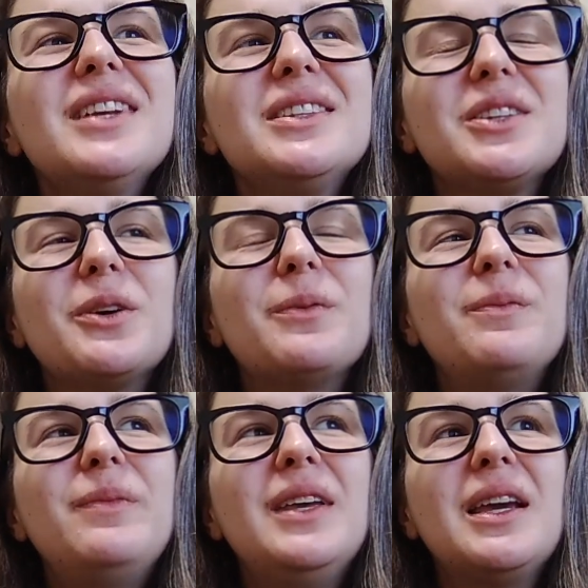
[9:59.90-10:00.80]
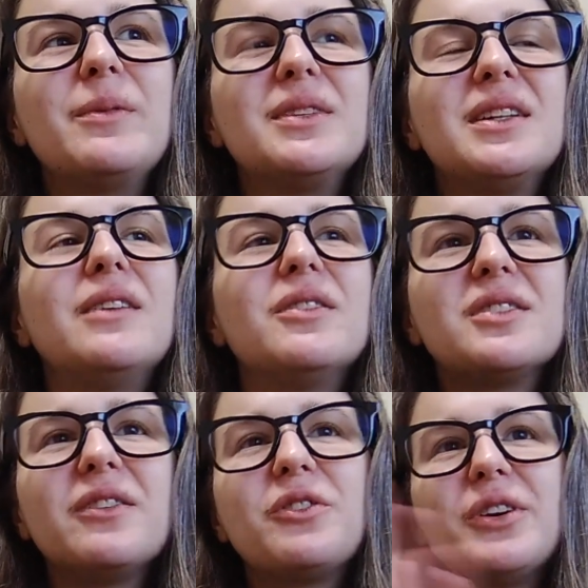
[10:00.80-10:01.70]
So being able to give
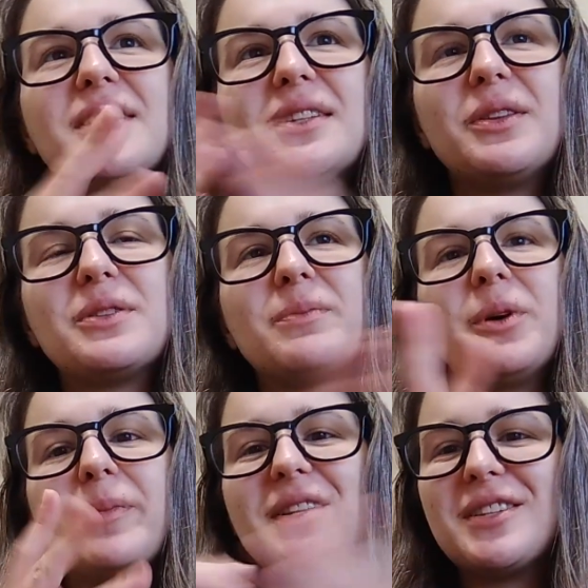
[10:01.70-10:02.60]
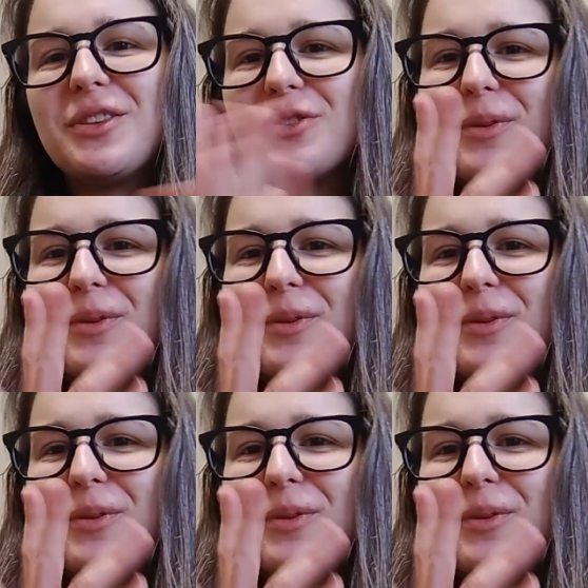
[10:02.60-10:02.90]
yourself grace in those moments and those